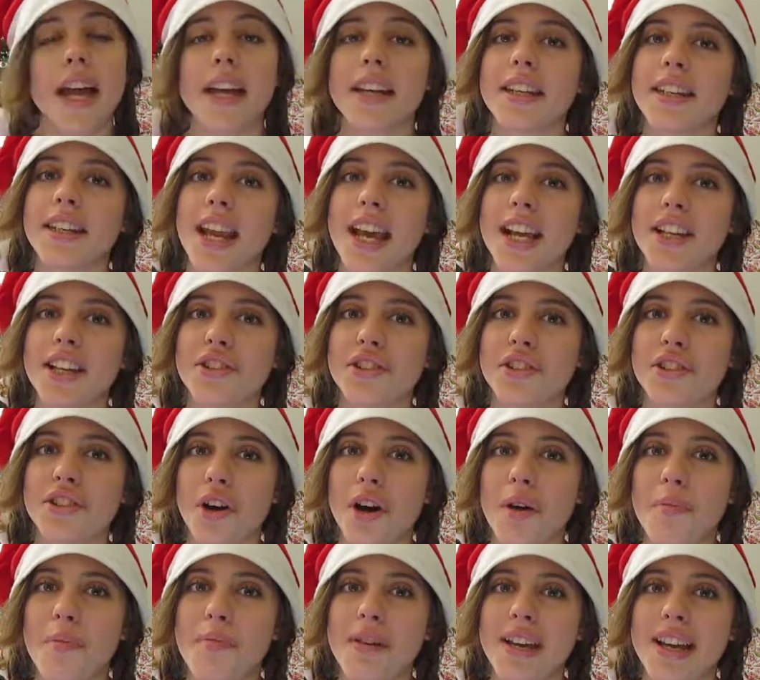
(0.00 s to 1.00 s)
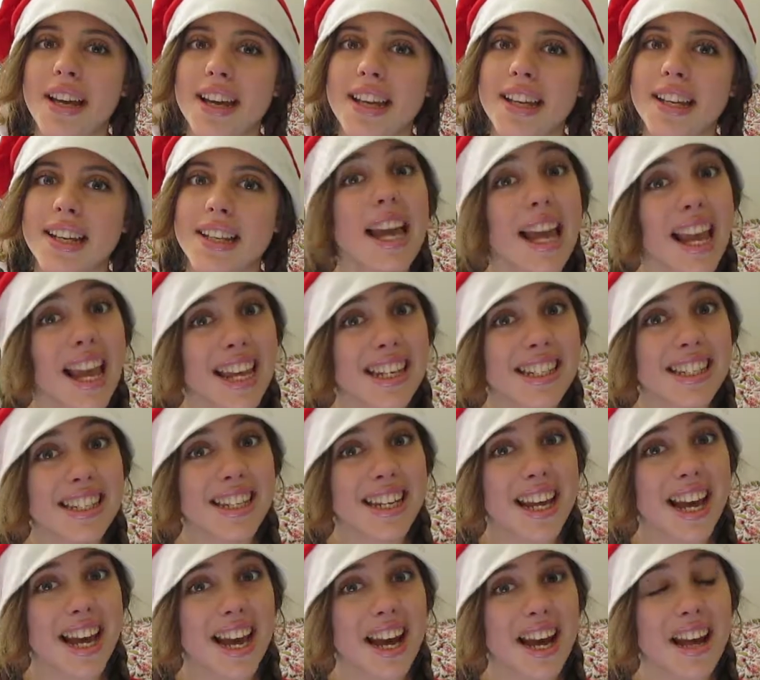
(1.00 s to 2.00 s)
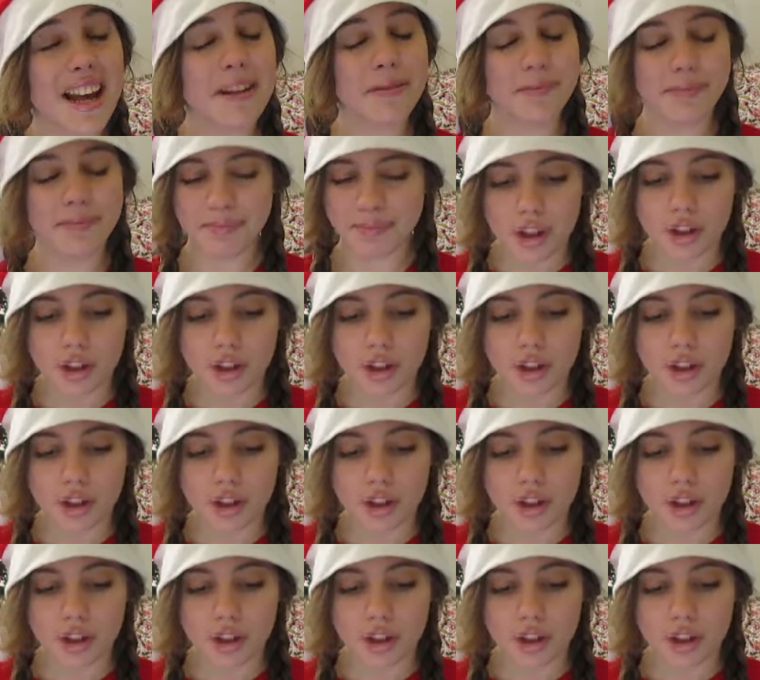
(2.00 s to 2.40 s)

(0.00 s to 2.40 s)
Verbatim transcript: Next stop is India.